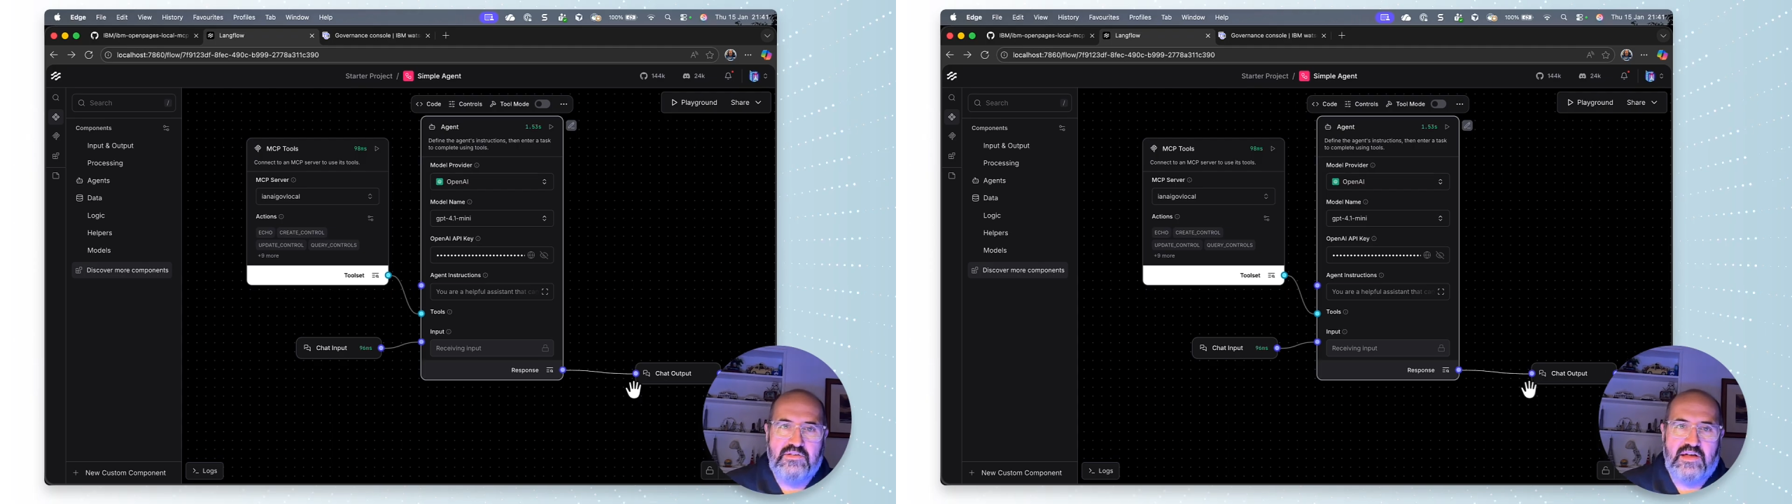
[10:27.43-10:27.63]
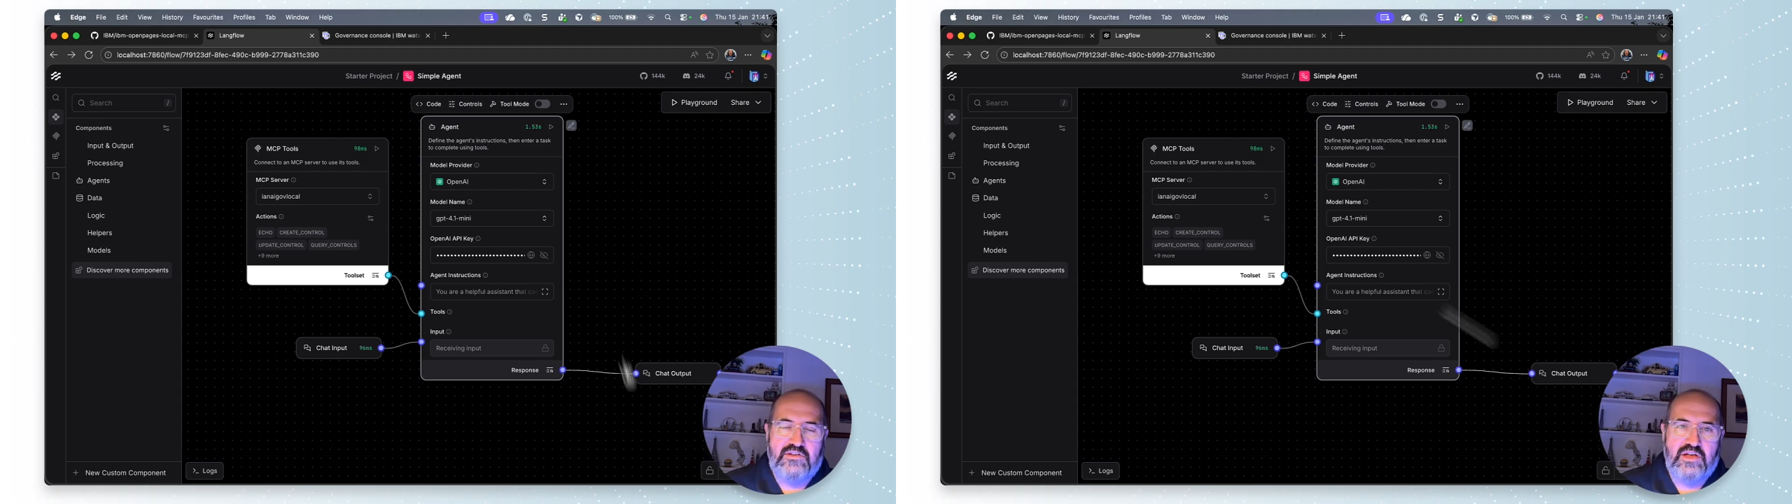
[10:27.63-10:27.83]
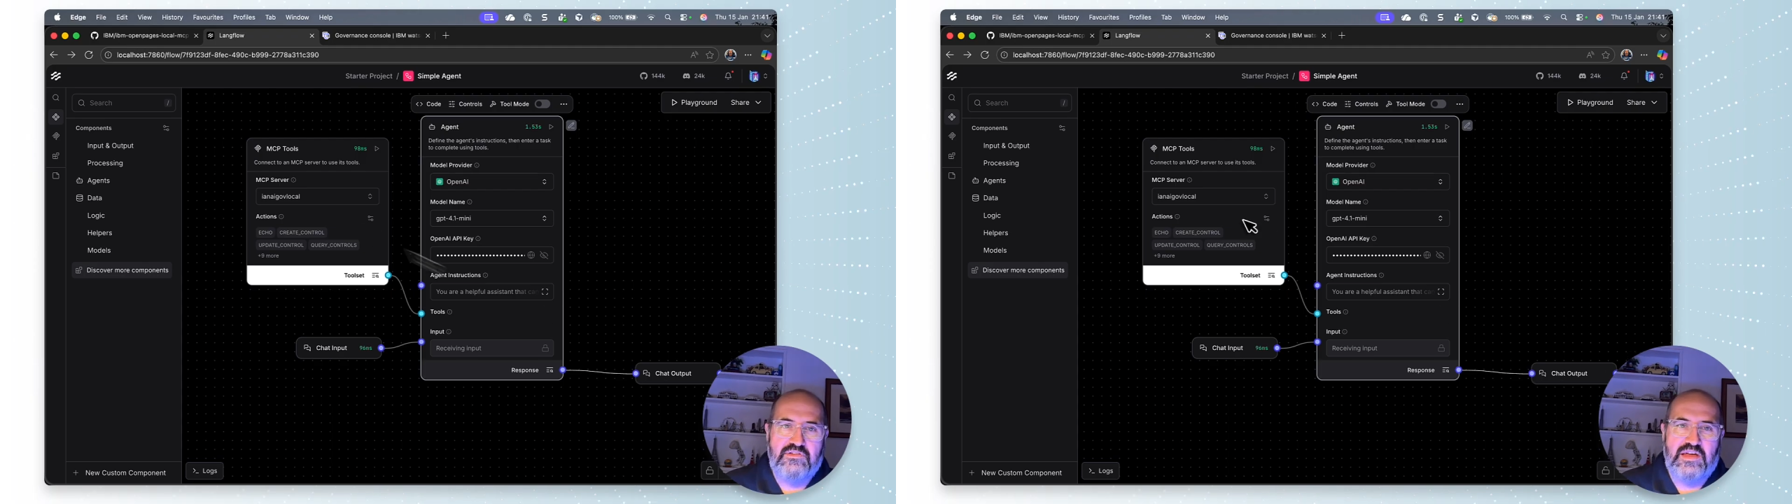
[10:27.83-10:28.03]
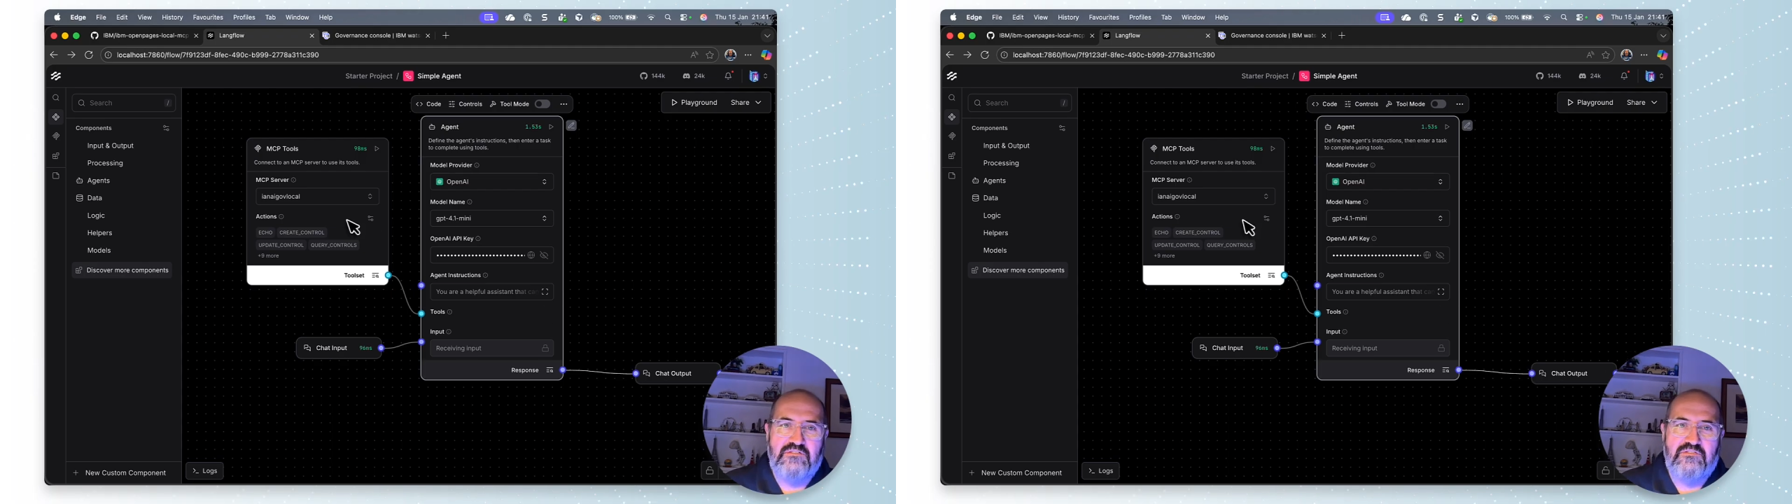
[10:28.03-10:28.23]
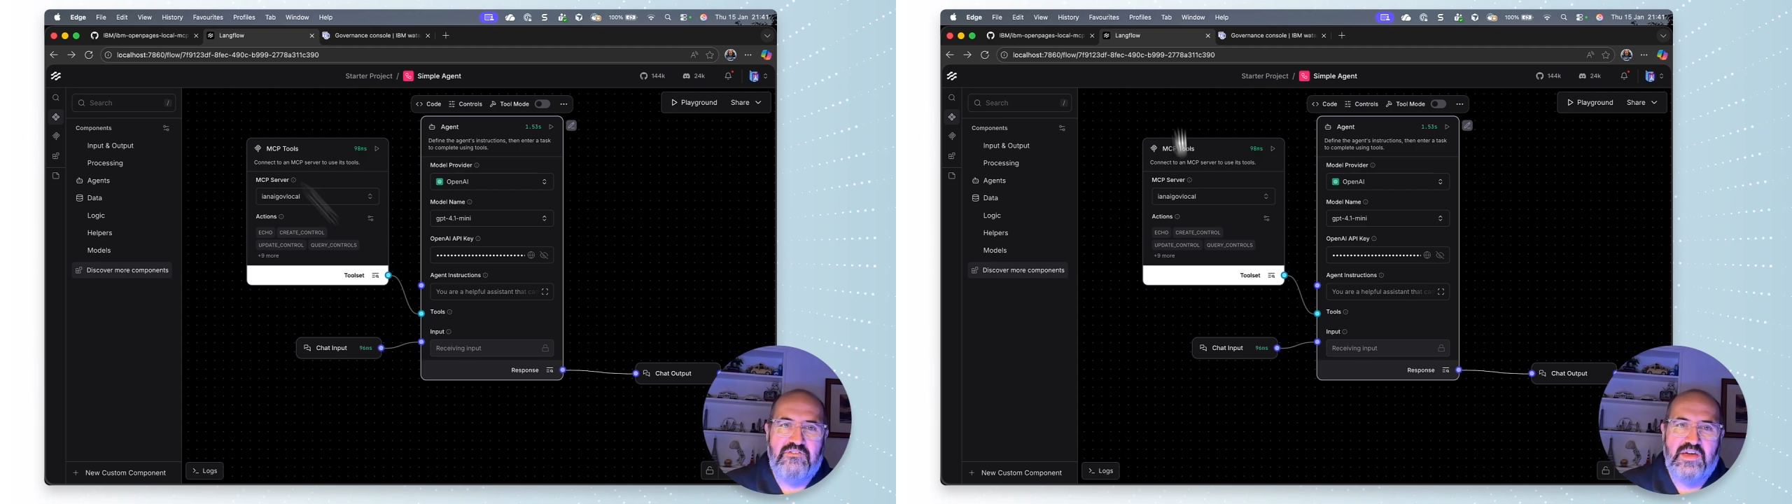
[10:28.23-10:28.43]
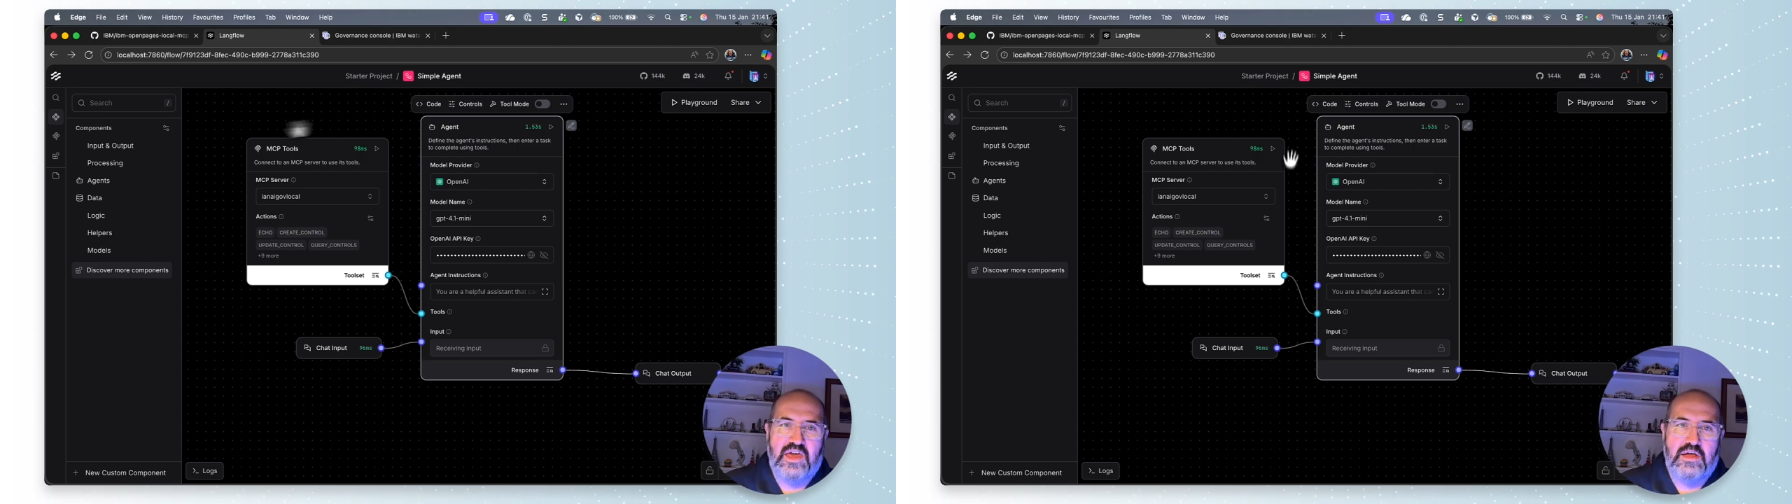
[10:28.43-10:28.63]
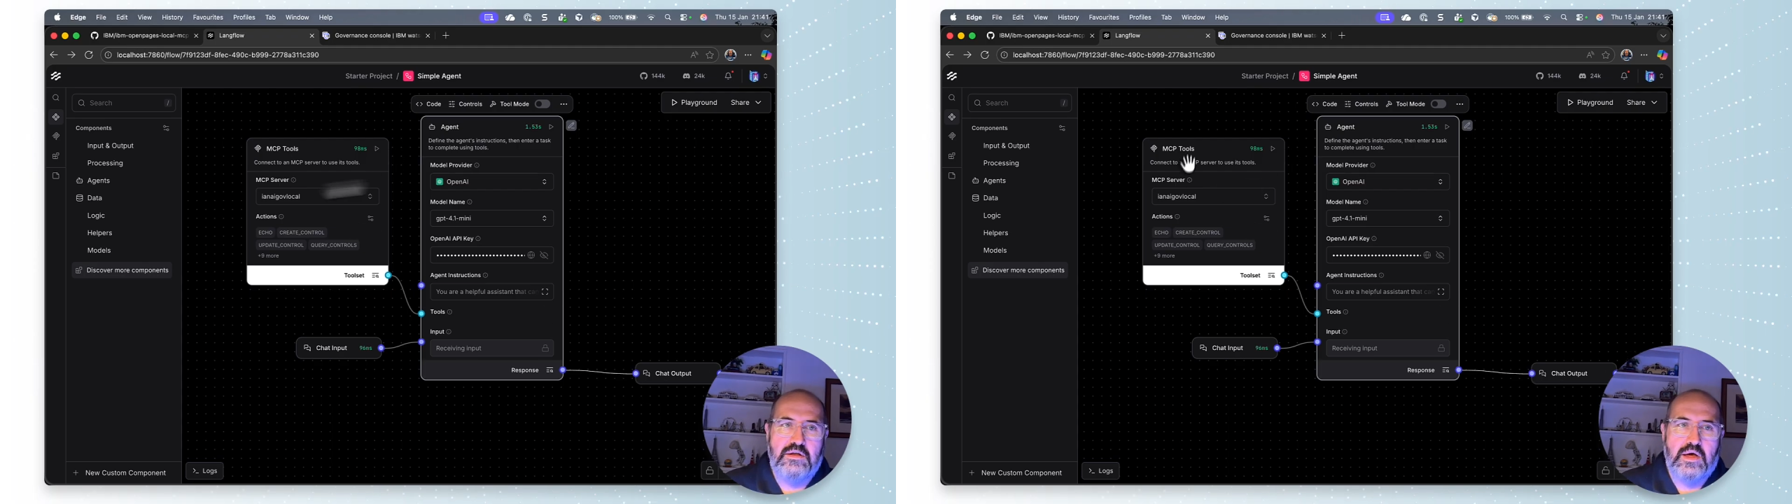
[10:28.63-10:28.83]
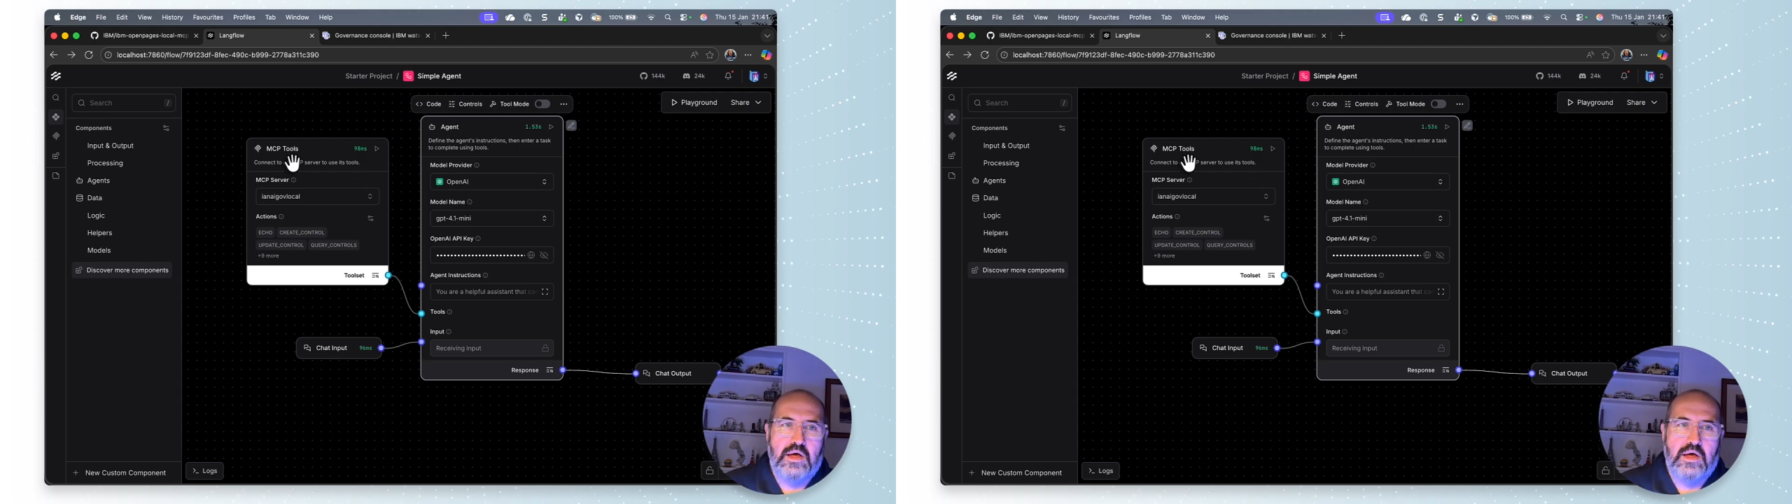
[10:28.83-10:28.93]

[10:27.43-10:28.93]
actually I've configured